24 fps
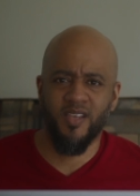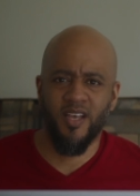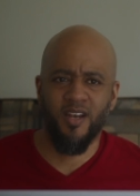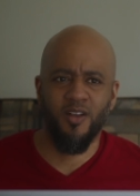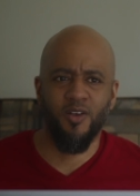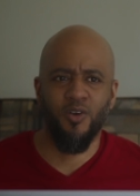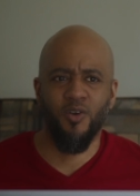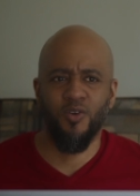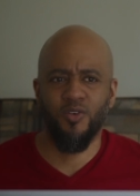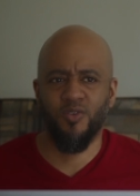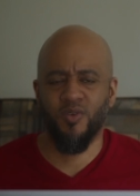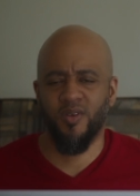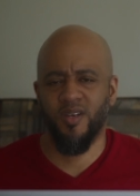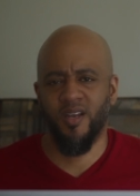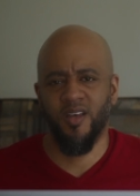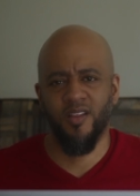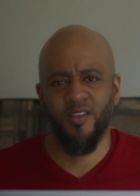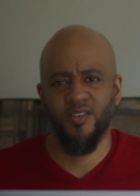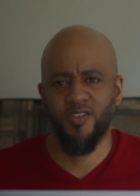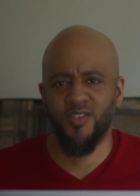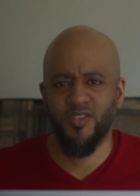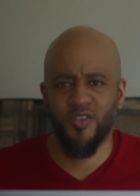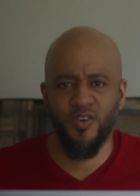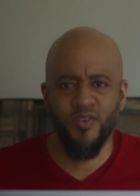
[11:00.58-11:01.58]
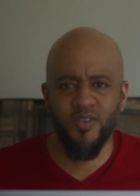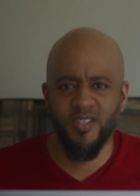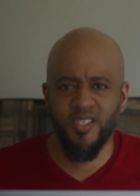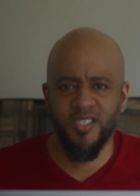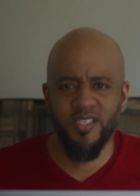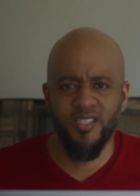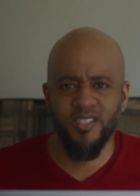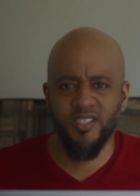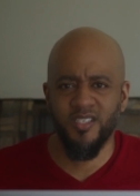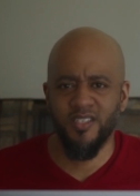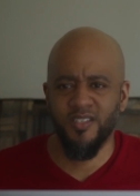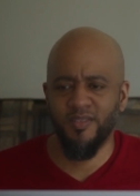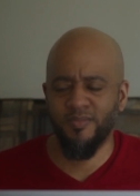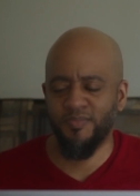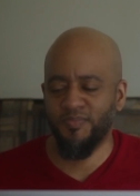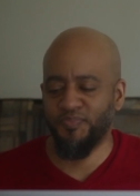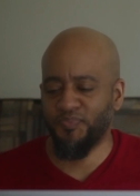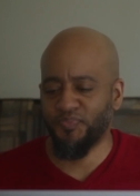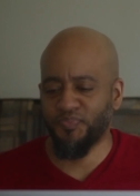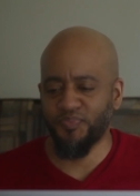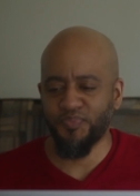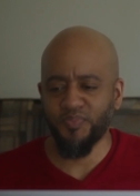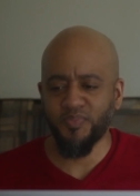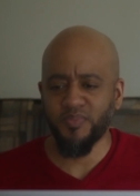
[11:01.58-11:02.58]
I had to go to another search engine,
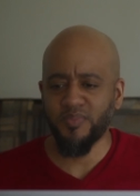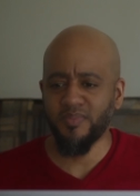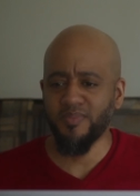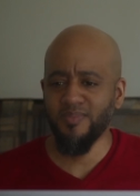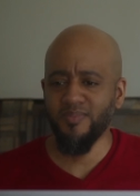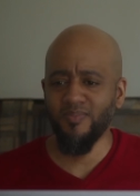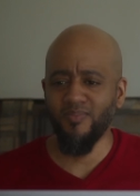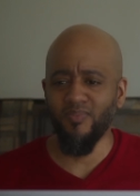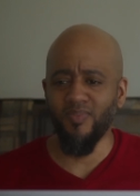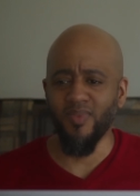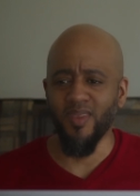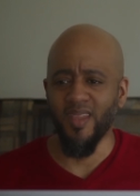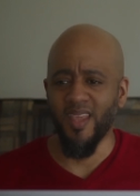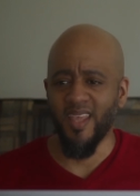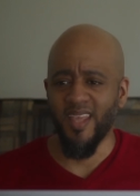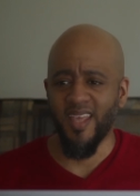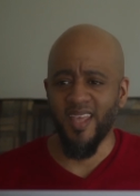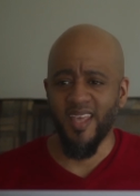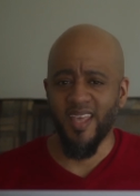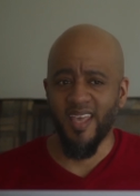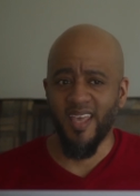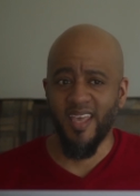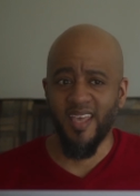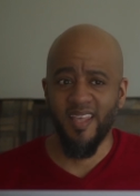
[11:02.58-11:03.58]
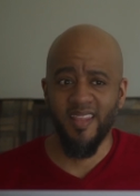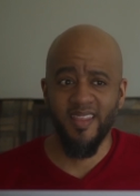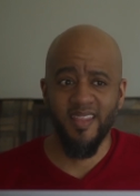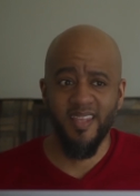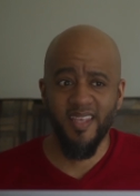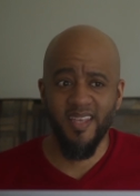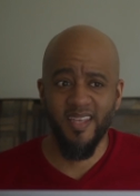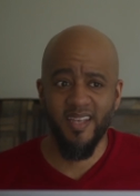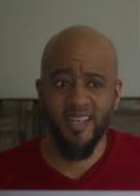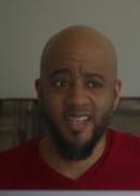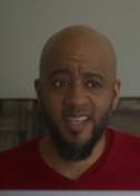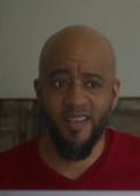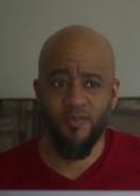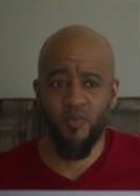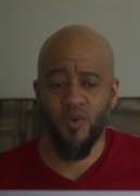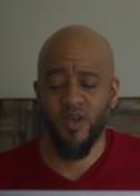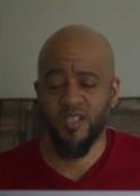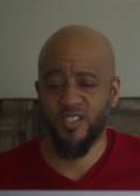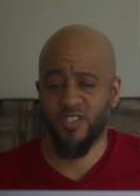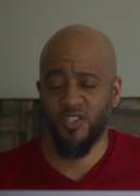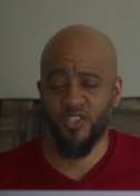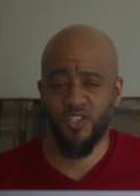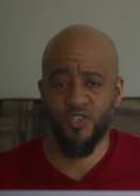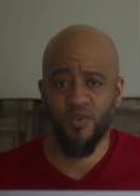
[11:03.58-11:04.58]
and then it
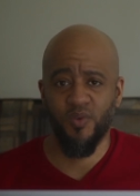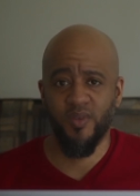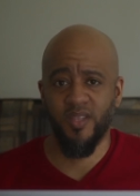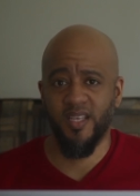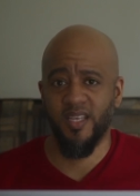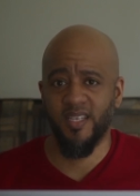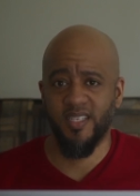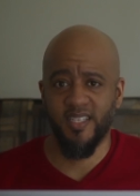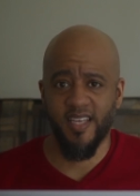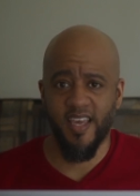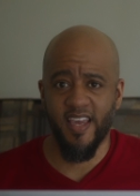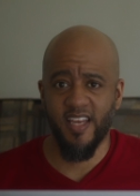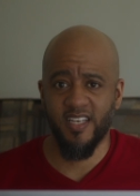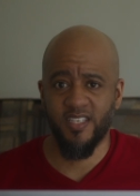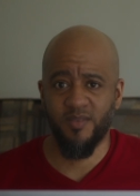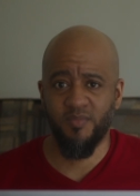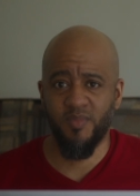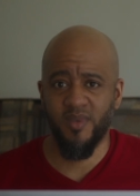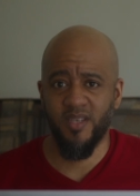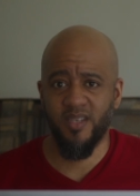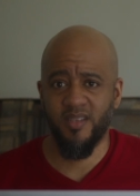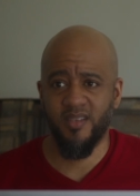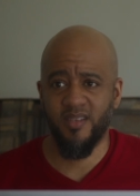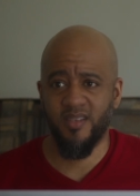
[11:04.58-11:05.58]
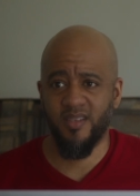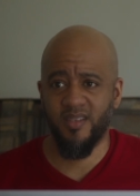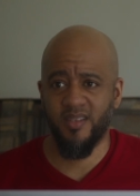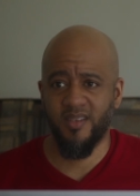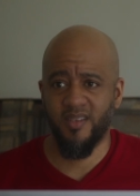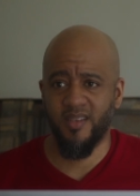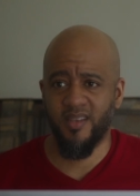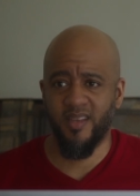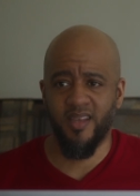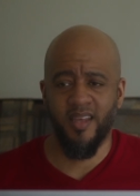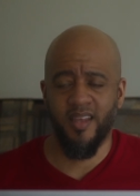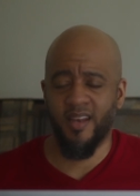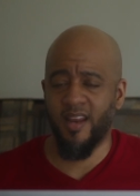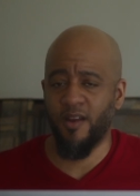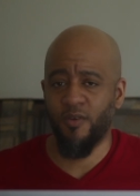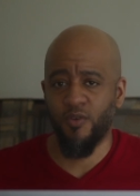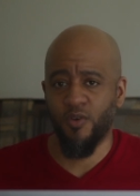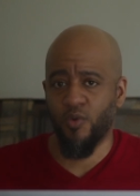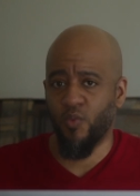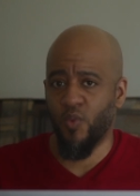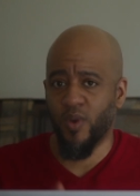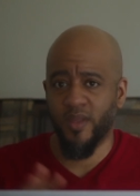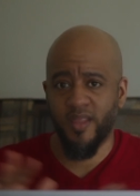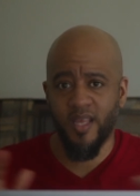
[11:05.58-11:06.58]
wasn't showing the attachment. And I don't know
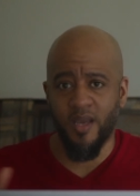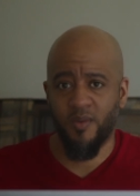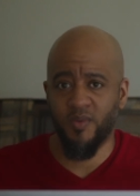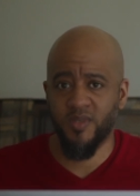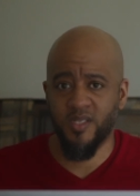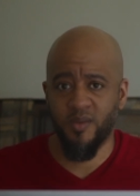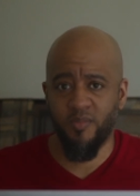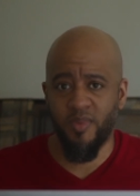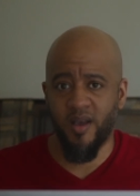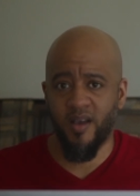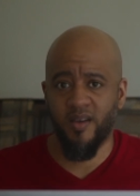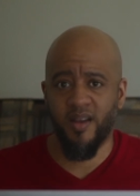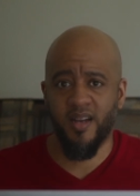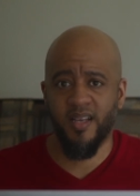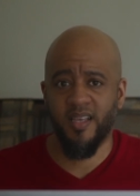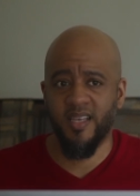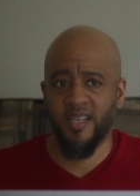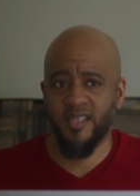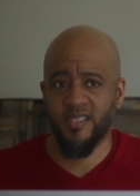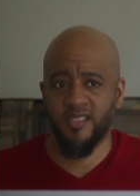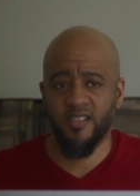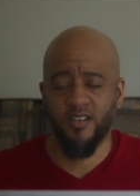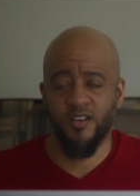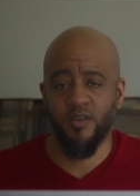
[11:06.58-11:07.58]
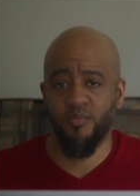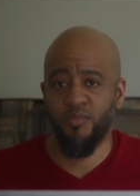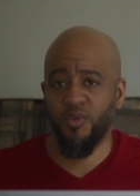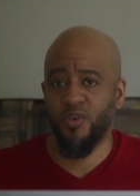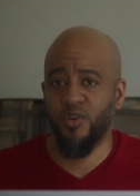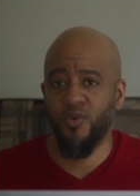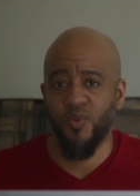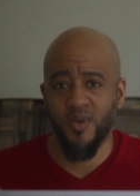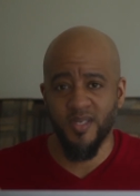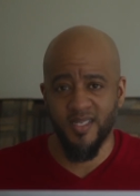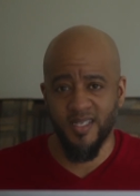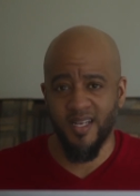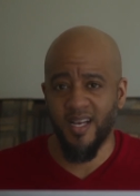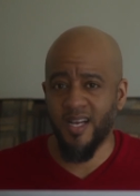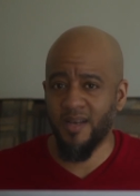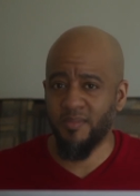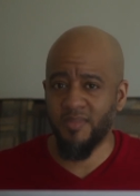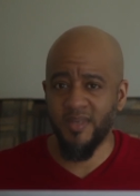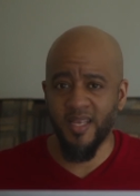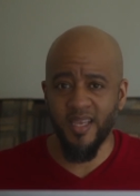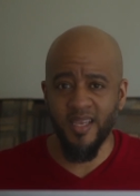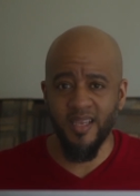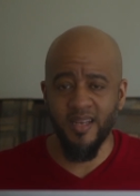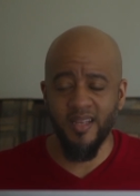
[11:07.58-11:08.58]
what that was about. I guess the computer wasn't
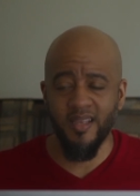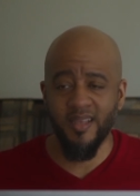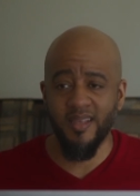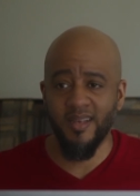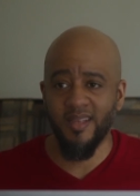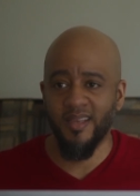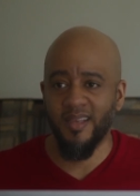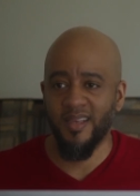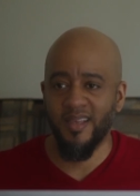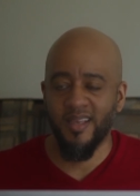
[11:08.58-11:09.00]
updated.